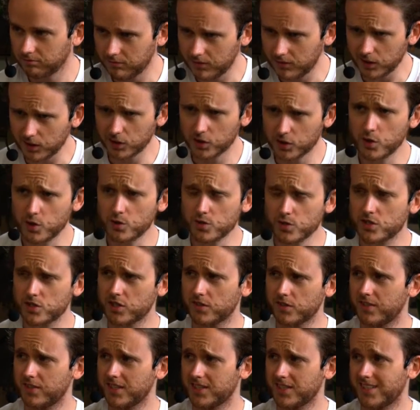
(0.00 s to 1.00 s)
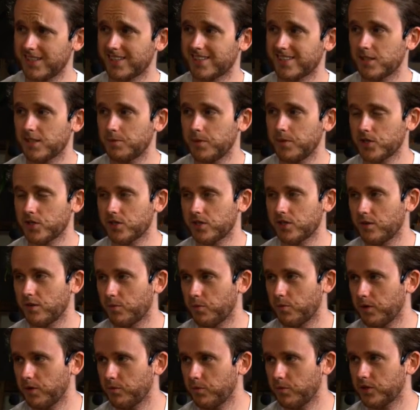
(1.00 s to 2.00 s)
usage of these things. Especially,
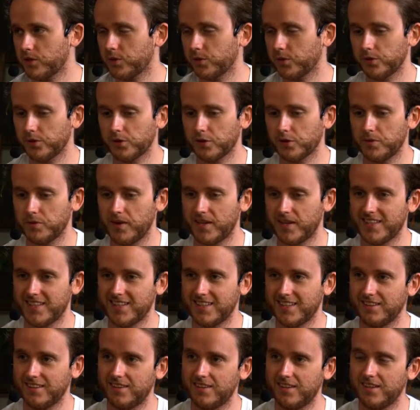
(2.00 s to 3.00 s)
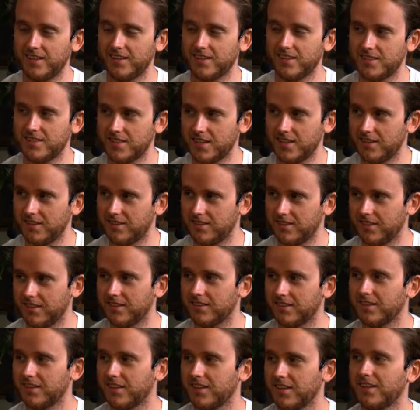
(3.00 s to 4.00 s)
we talked a little bit about the set that
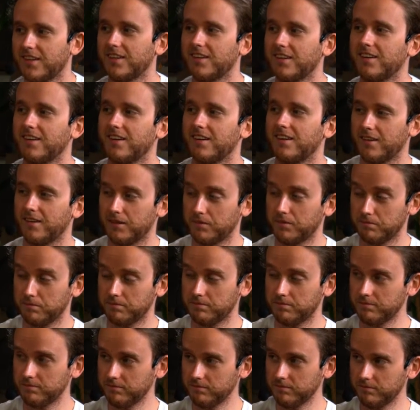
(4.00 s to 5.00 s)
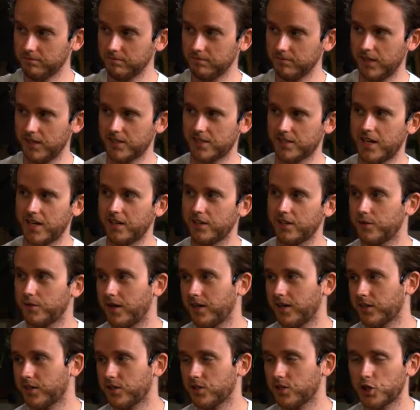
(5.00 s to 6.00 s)
is tailored
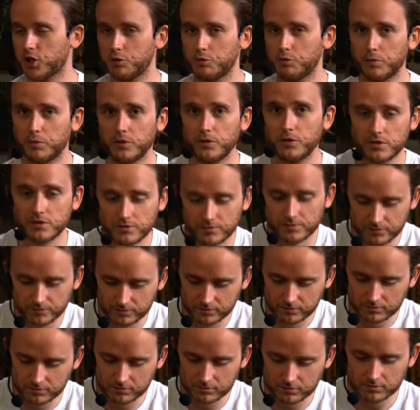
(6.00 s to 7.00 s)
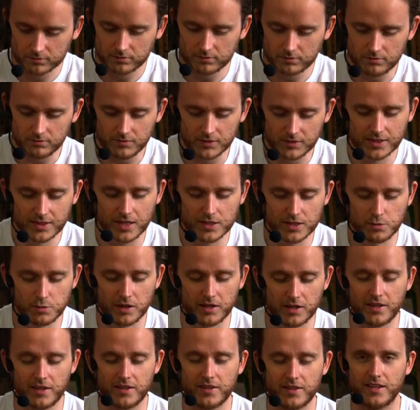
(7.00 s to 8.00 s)
around consumables. That's
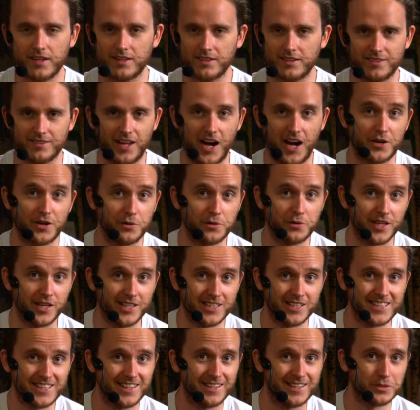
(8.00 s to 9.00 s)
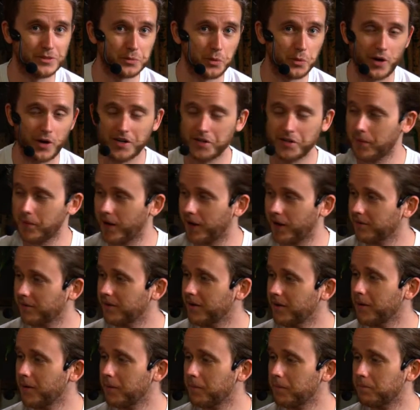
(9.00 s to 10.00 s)
one that I know the internet is worried about,
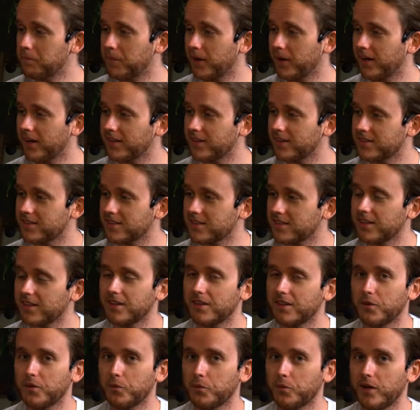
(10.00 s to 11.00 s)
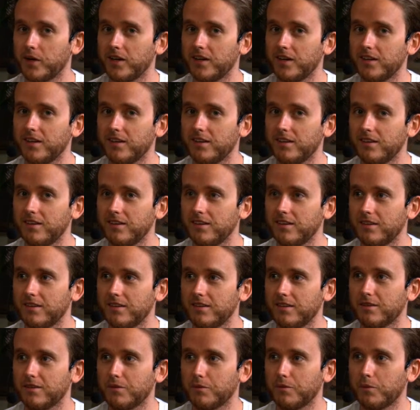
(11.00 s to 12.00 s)
but
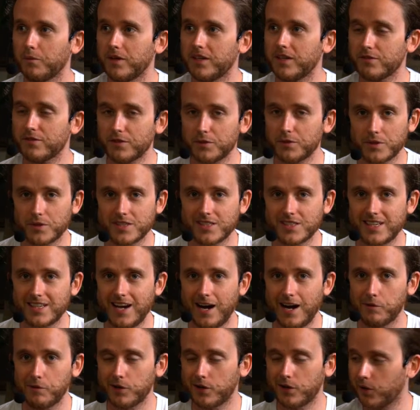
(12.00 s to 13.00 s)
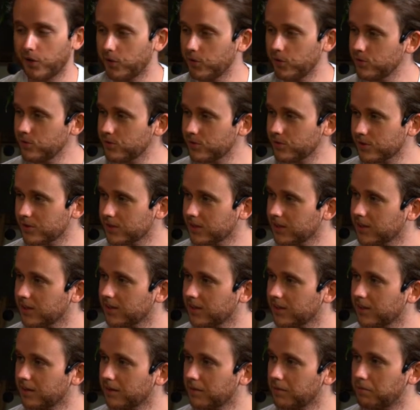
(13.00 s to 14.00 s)
we definitely want to see how it goes.
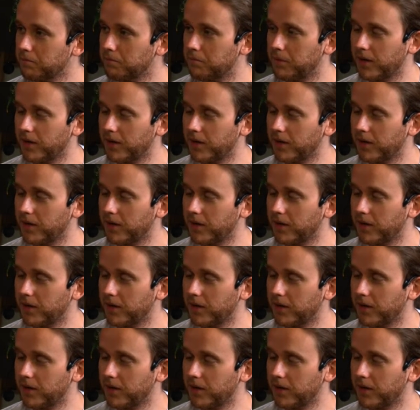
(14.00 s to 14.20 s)
But